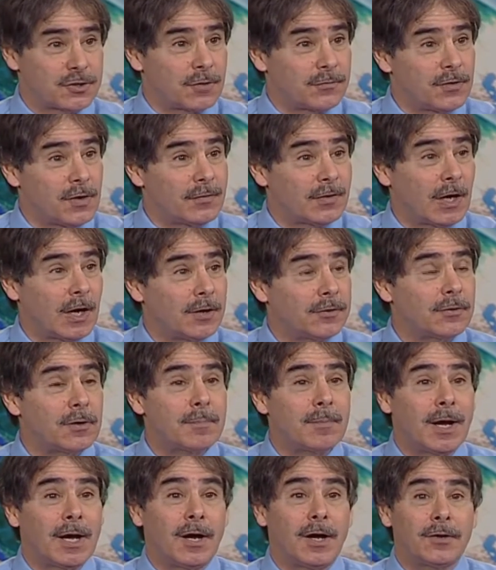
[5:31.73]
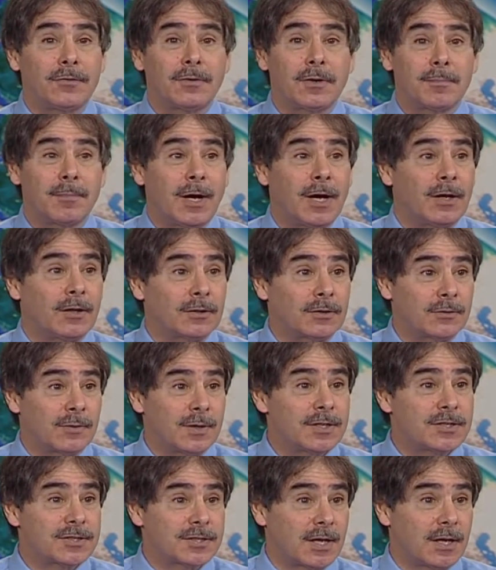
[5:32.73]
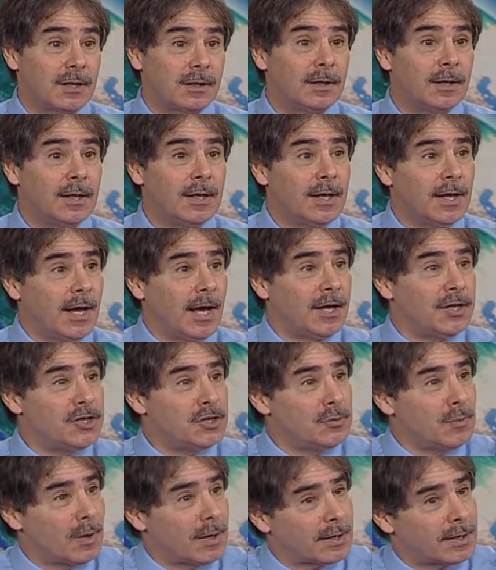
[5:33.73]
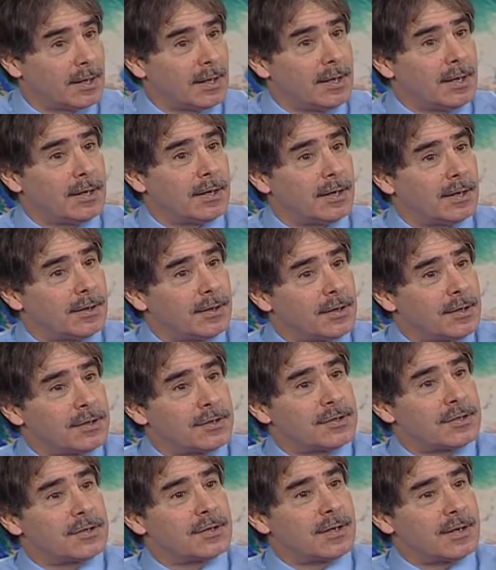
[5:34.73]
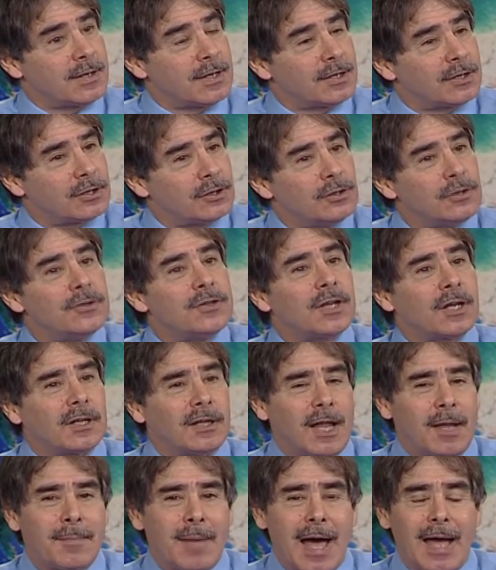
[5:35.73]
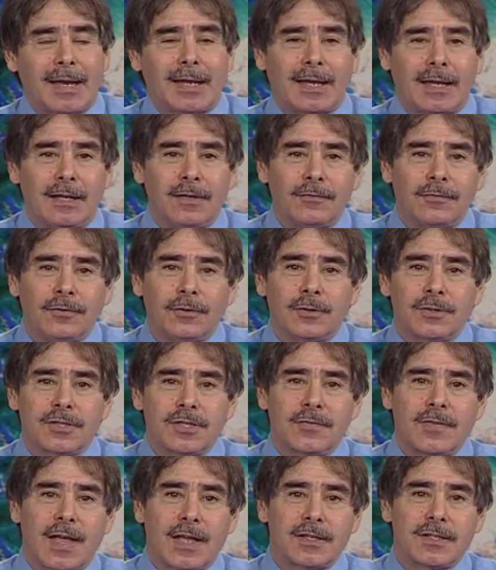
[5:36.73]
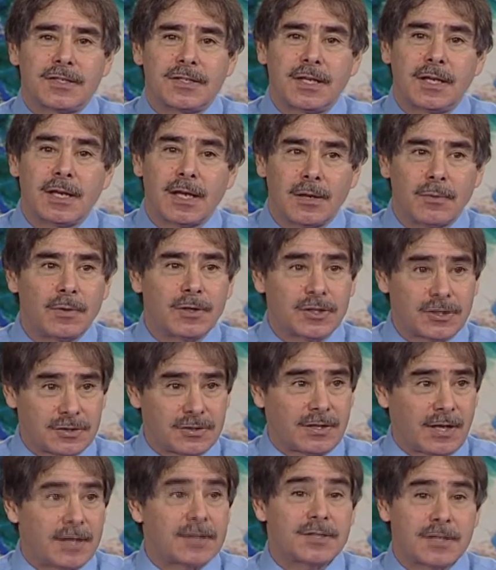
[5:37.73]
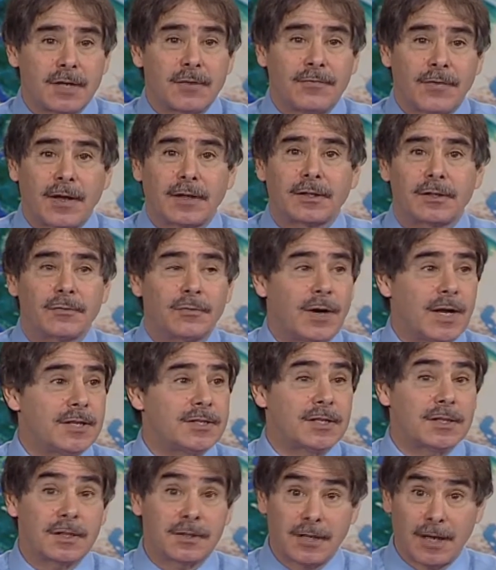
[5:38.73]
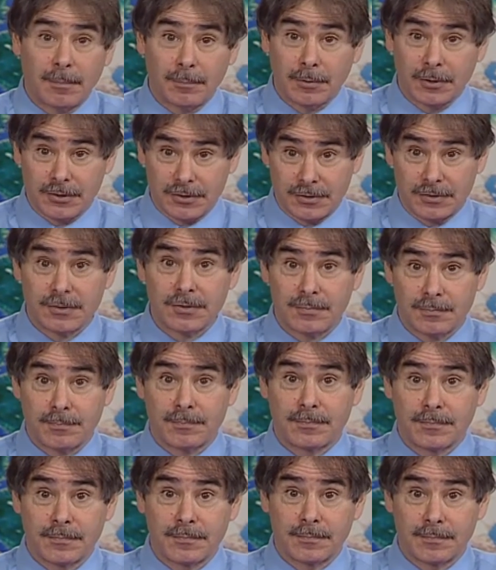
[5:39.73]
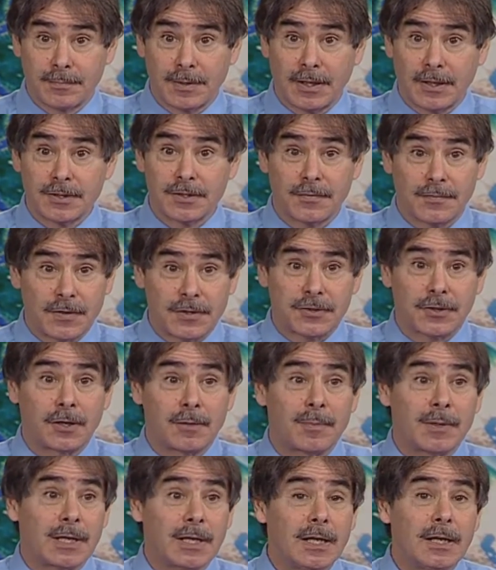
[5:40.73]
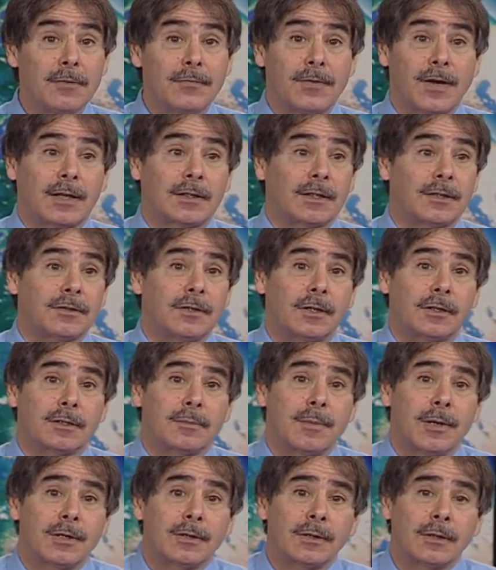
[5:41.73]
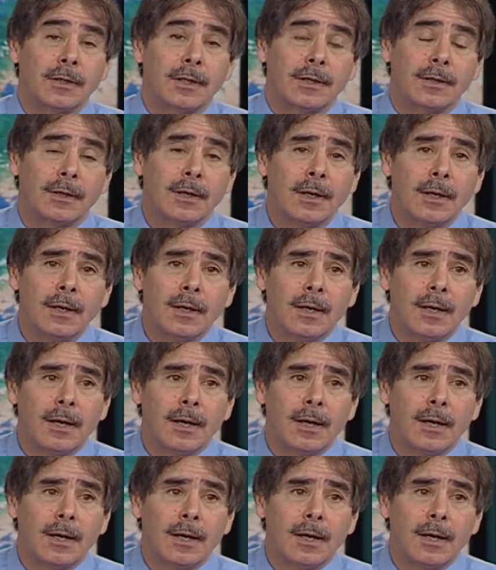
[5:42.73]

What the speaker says: So if you have a 100 by 100 mile grid cell and you want to include the climatic influence of that city, which has the effect of raising the temperatures because of this urban heat effect I talked about earlier,